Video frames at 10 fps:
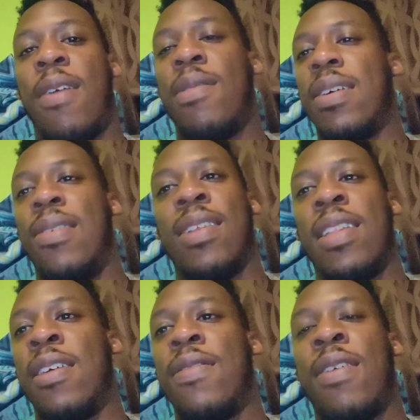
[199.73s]
I wasn't
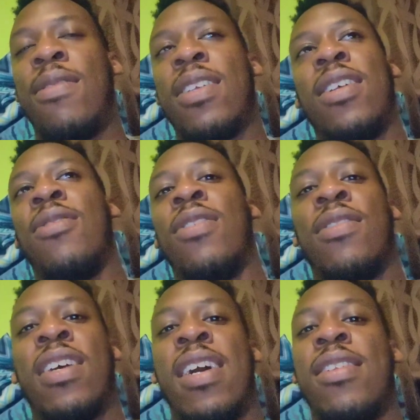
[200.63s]
old enough. I wasn't old
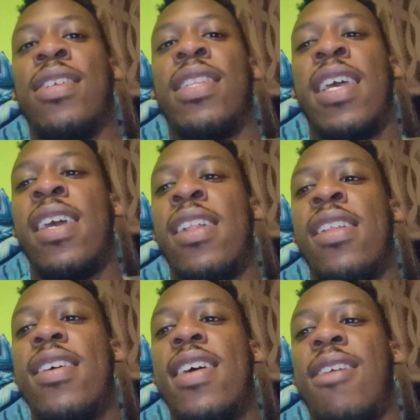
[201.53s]
enough to
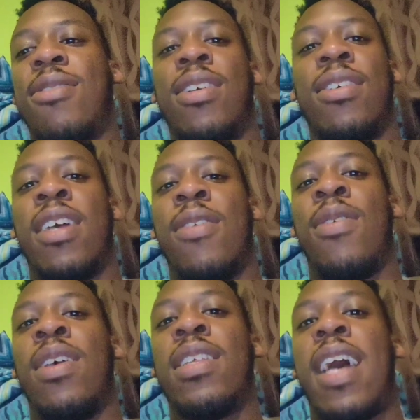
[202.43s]
understand how serious
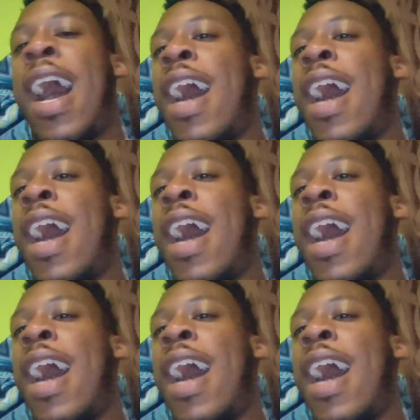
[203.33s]
that was.